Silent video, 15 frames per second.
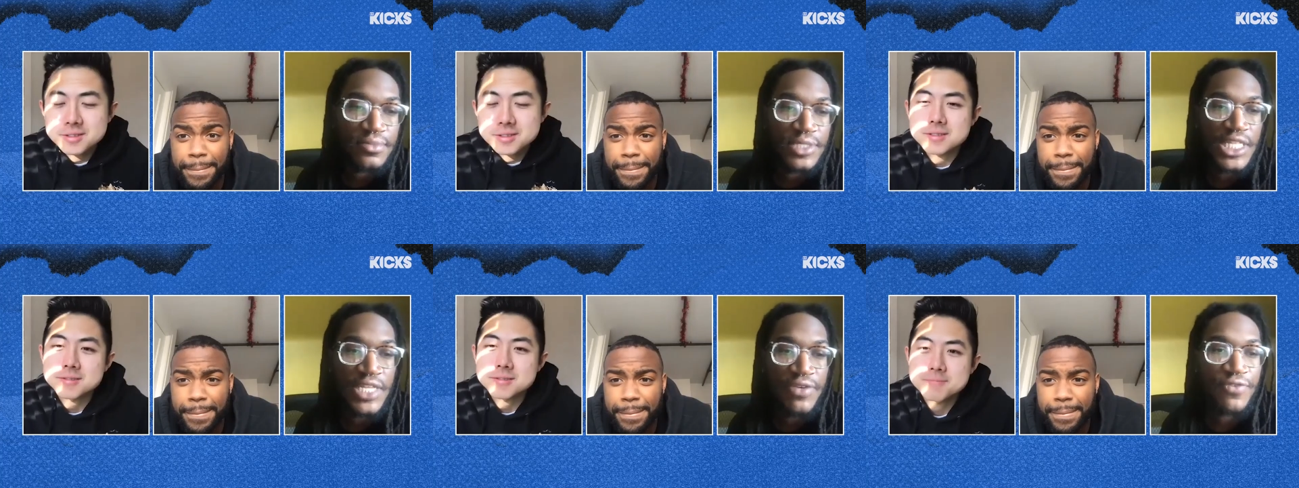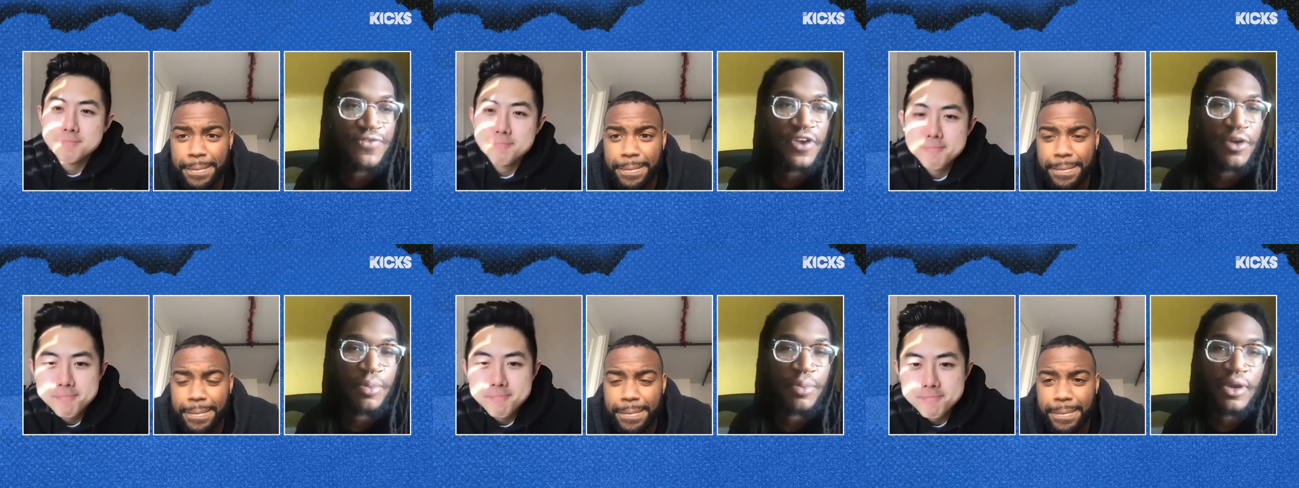Speaker 1: leave your
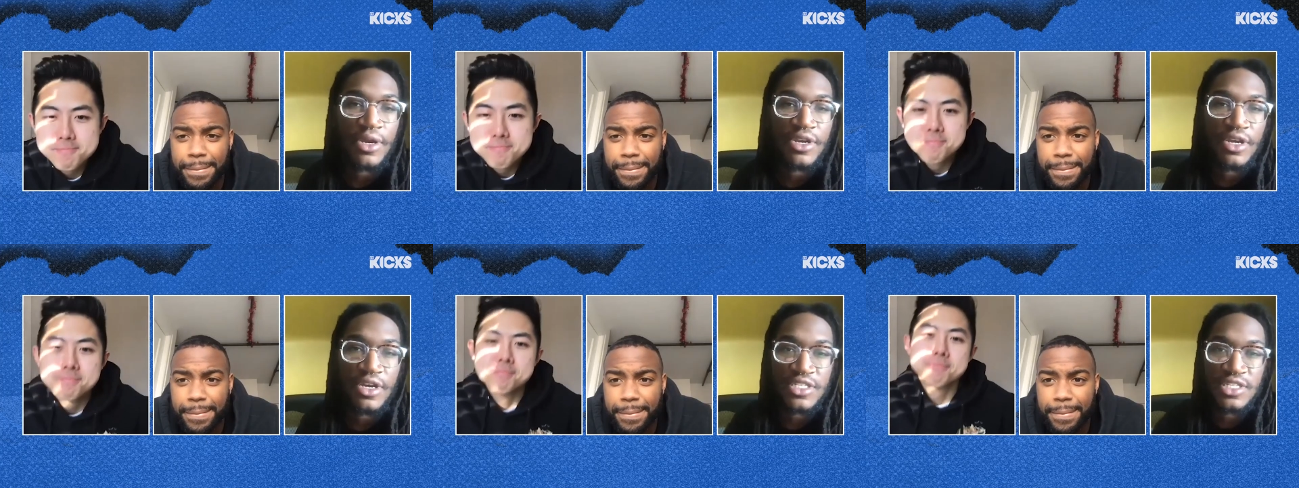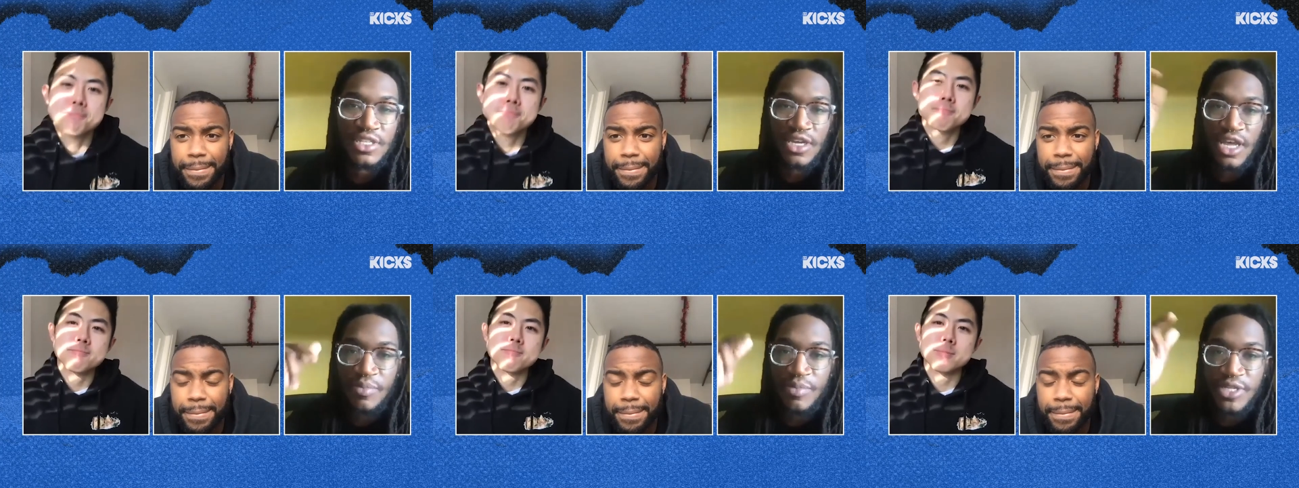favorite pair of dunks in the
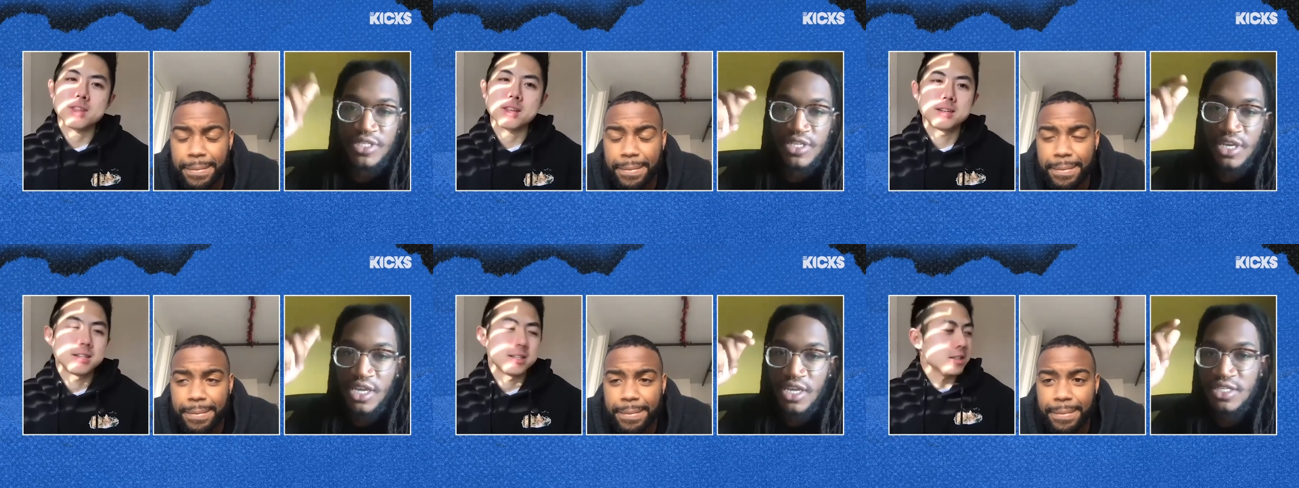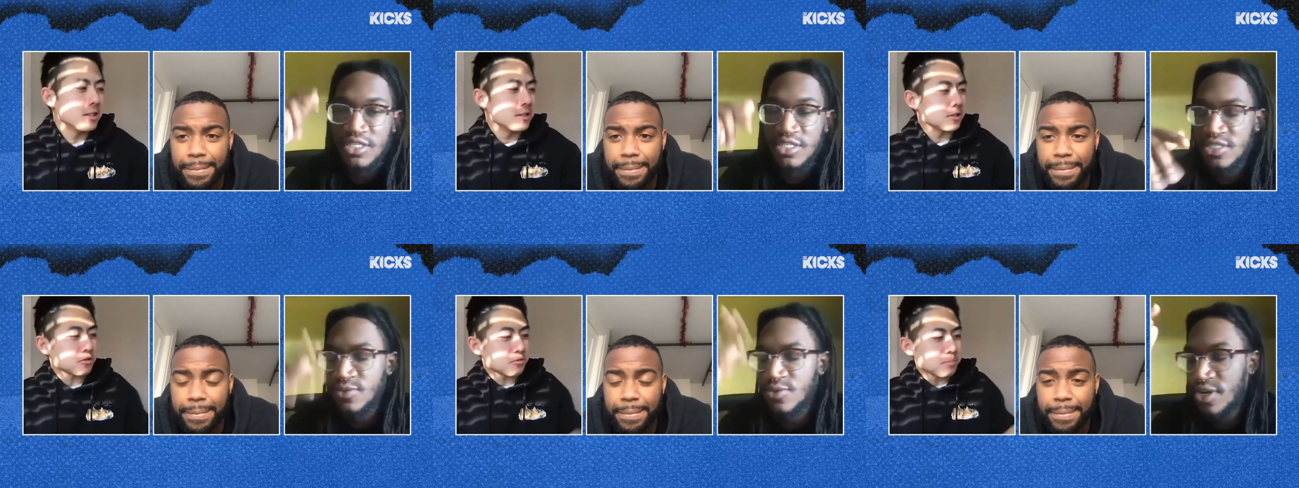comments, I guess.
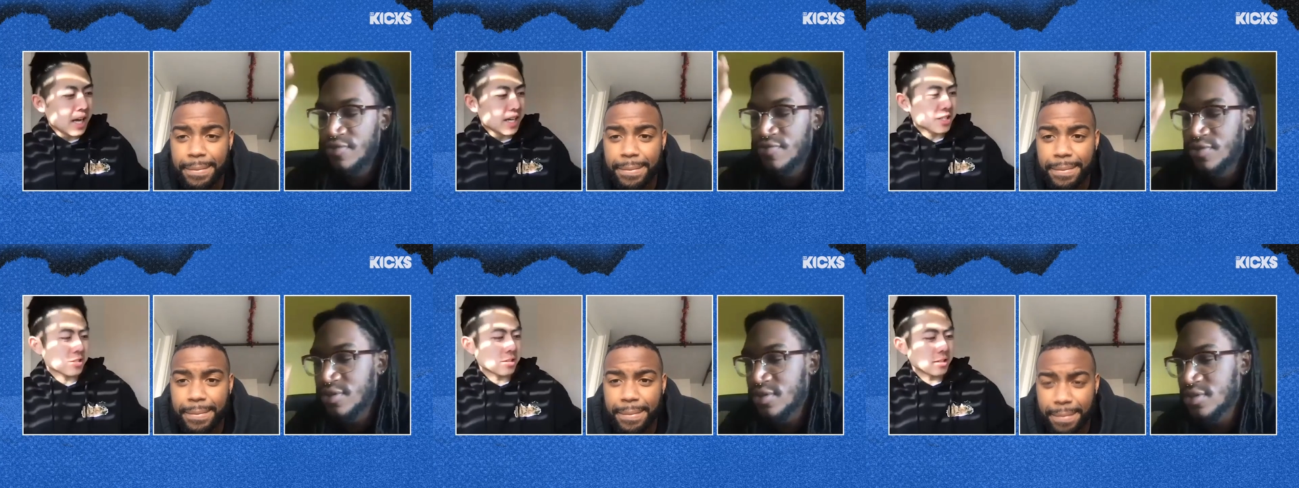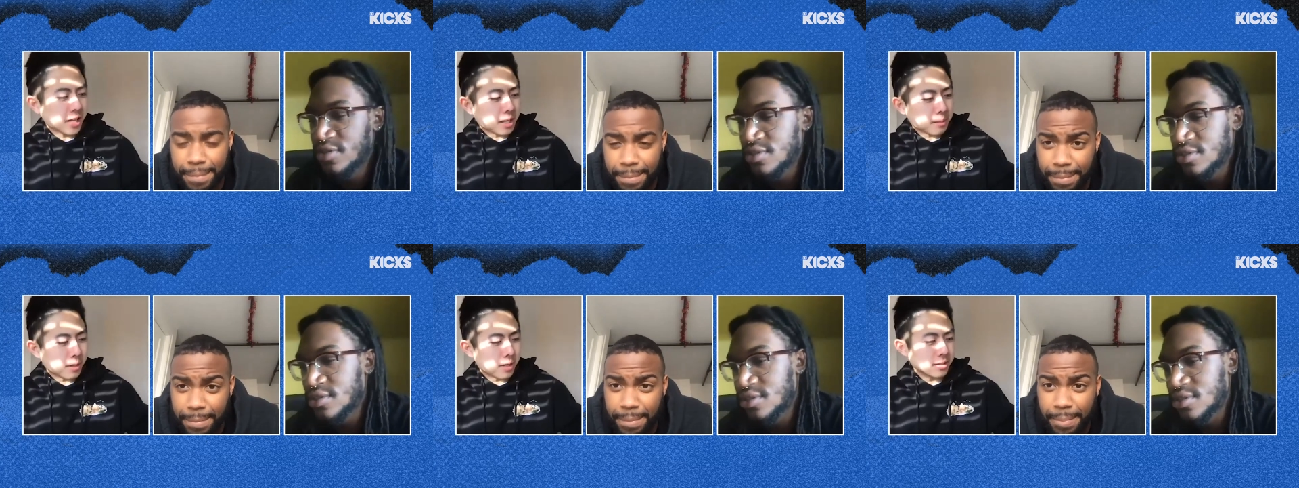Smash the
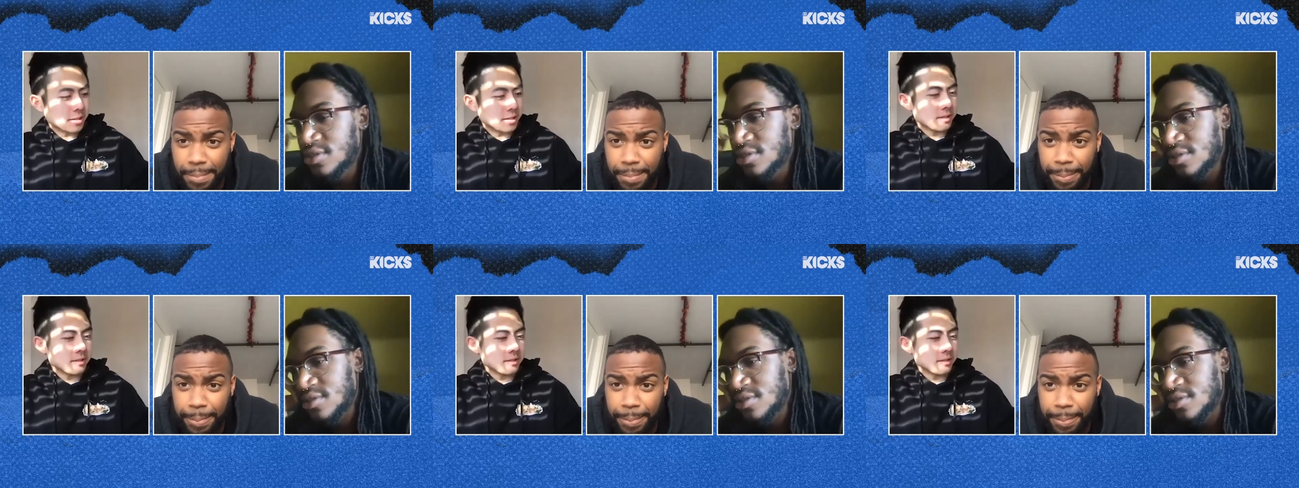
Speaker 2: like button.